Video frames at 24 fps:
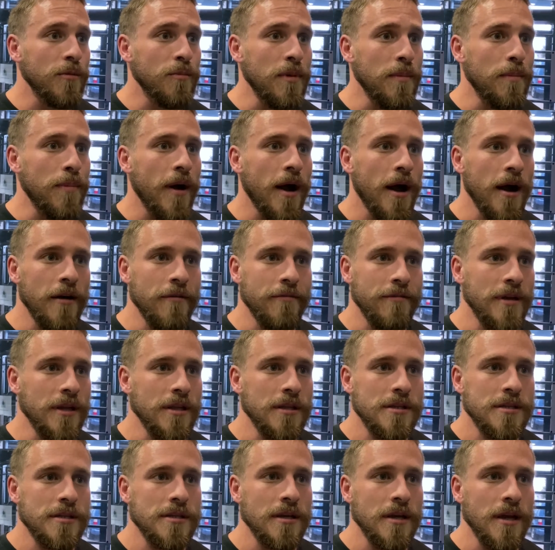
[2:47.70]
part of
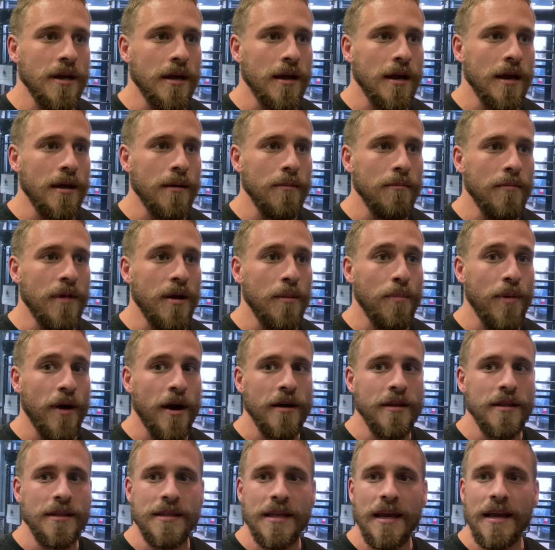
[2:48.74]
it and
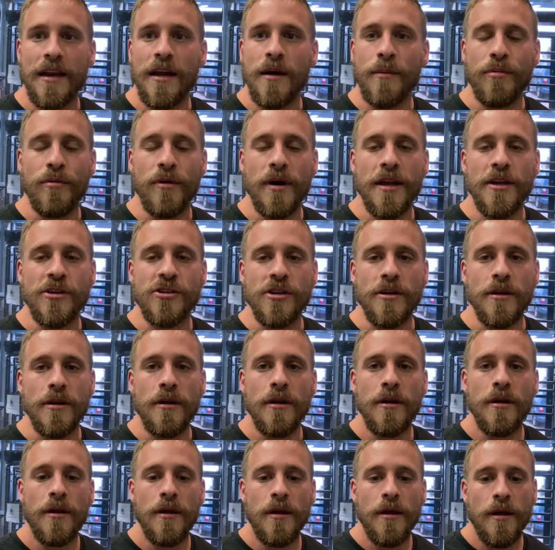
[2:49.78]
part of the daily operation.
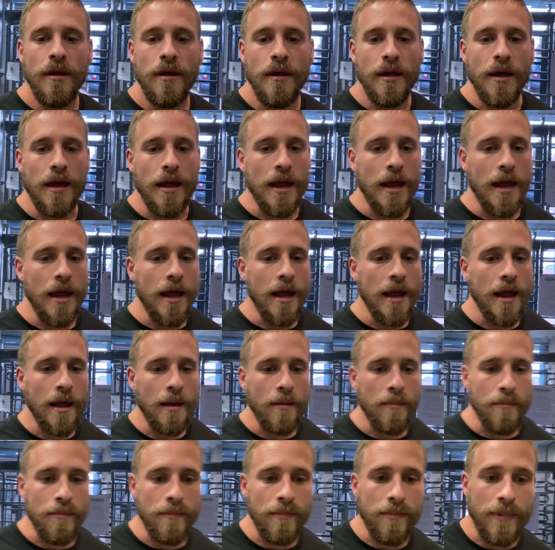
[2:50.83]

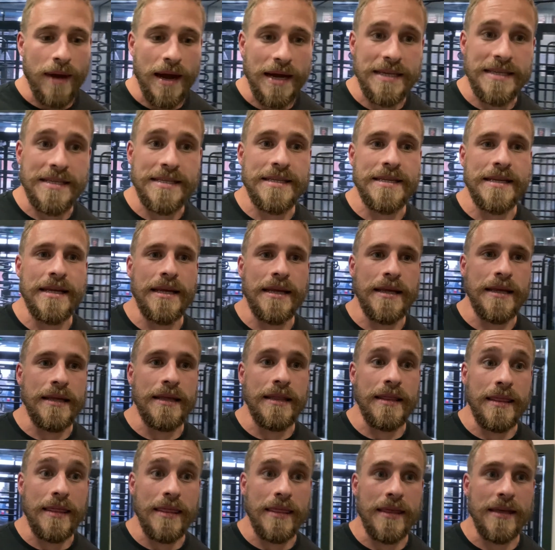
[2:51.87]
I see
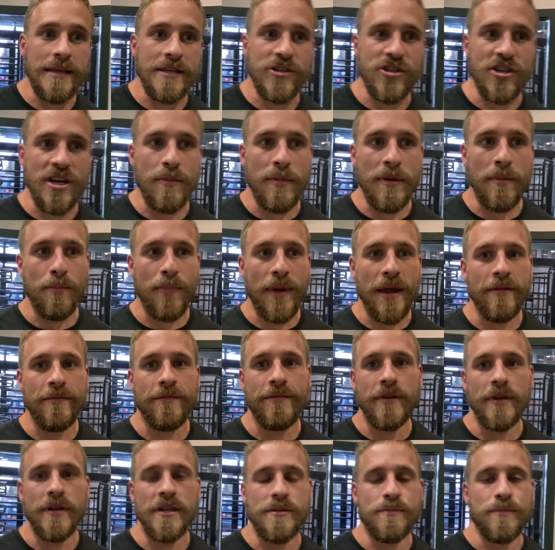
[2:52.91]
this gym in
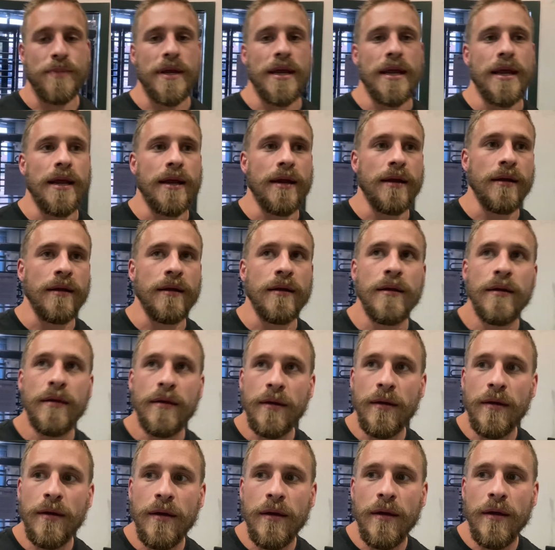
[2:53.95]
Bedford as being
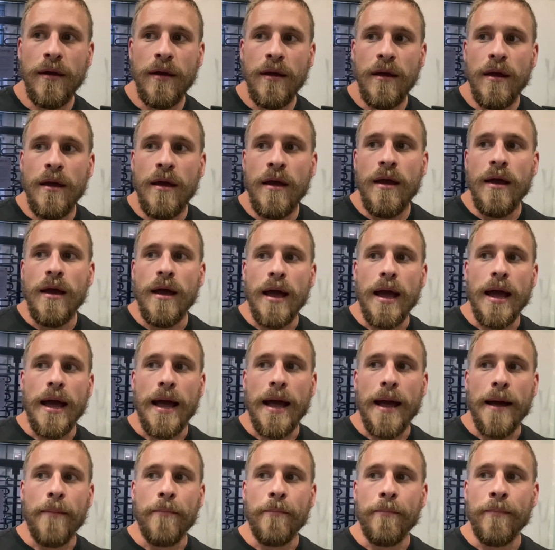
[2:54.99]

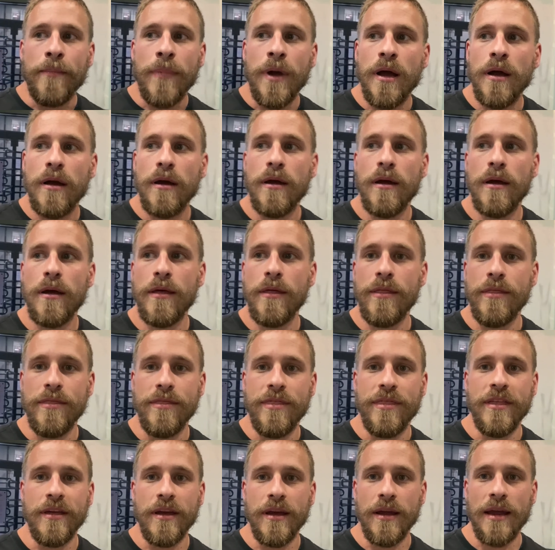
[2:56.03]

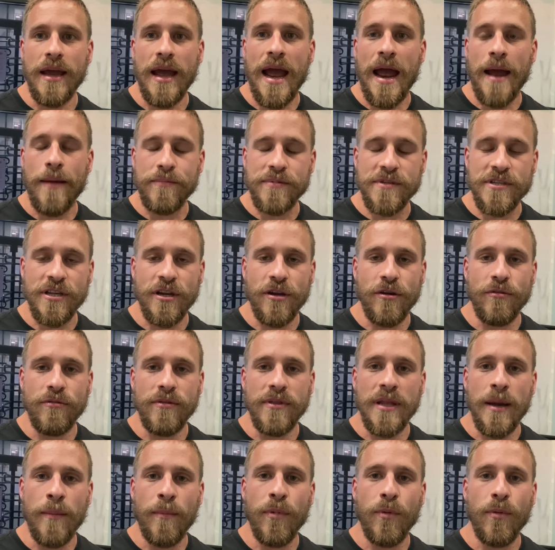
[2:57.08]
the absolute
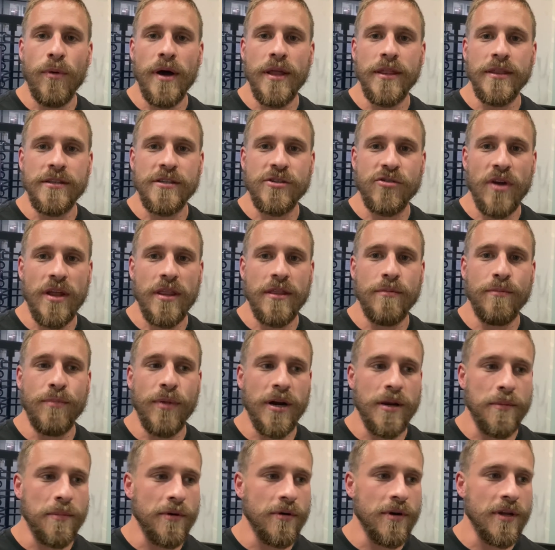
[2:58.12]
#1 strength and
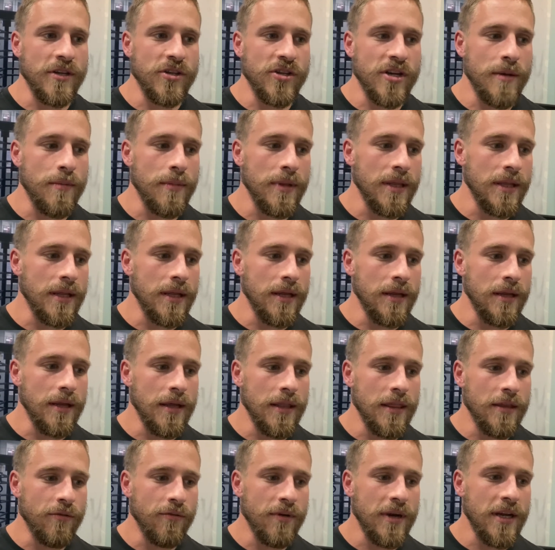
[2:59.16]
bodybuilding gym in
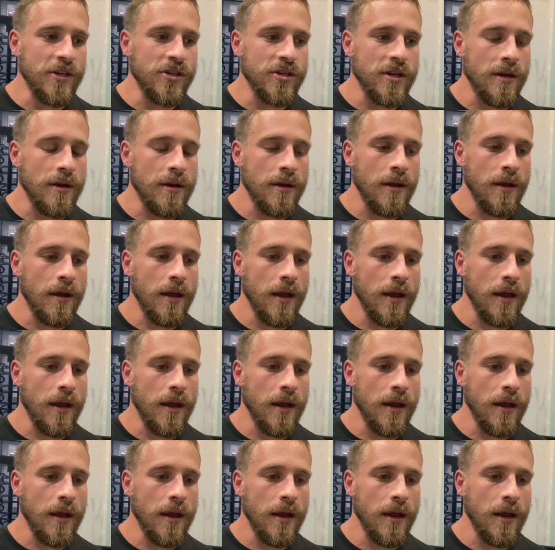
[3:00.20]
the region,